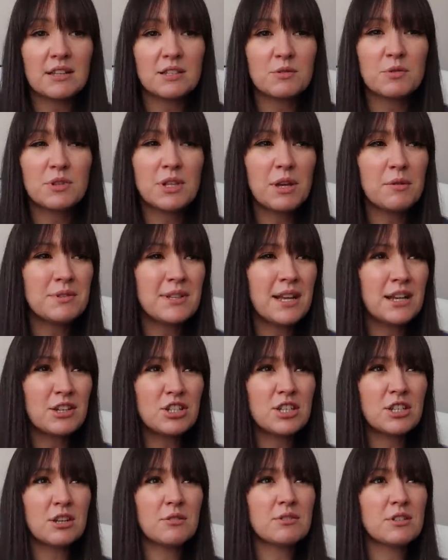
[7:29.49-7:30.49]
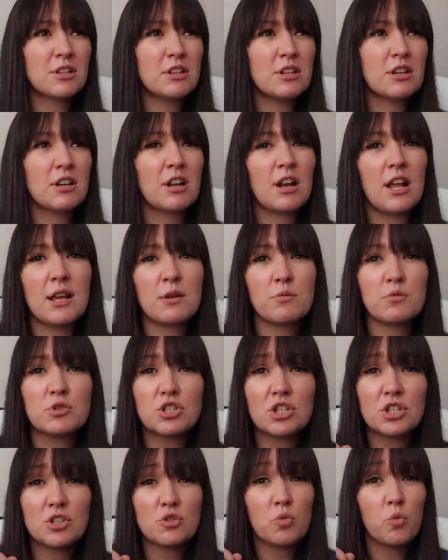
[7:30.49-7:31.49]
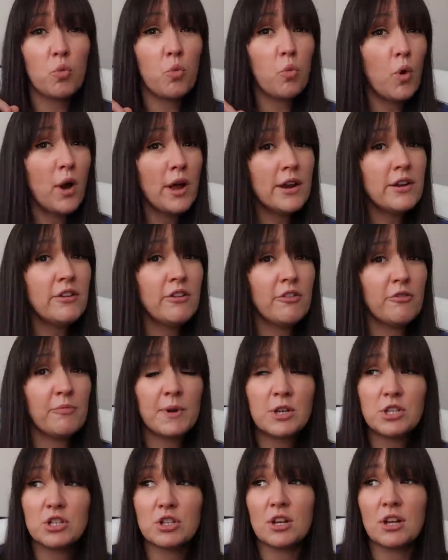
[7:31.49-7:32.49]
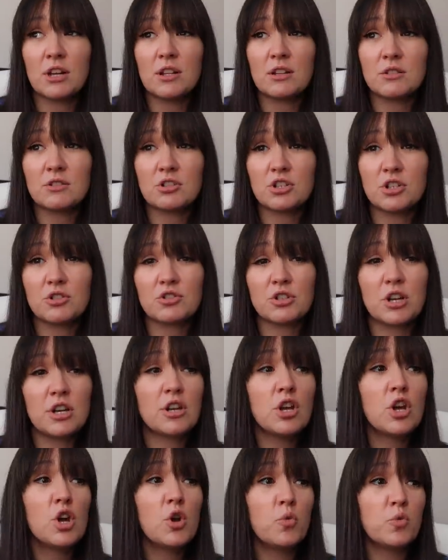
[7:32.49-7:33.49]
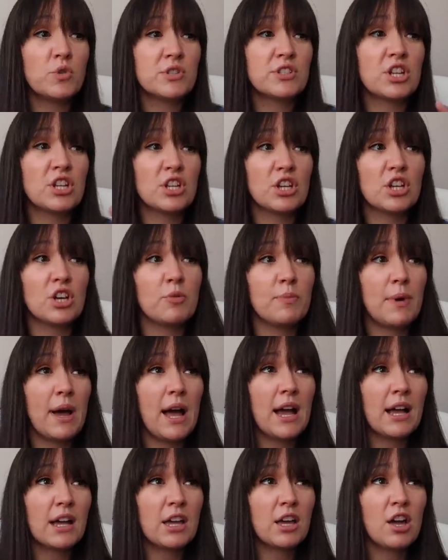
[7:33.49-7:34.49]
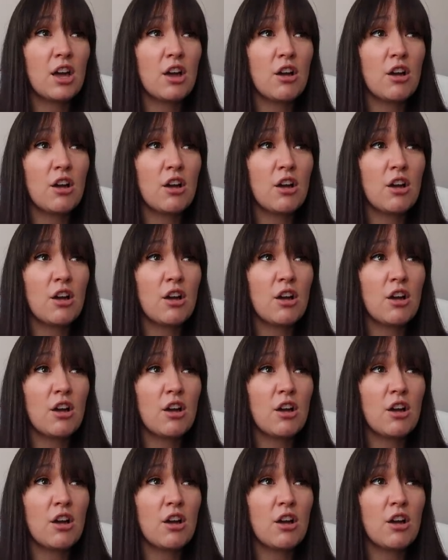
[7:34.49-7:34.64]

So what that was actually going to look like was just one of my children was going to go back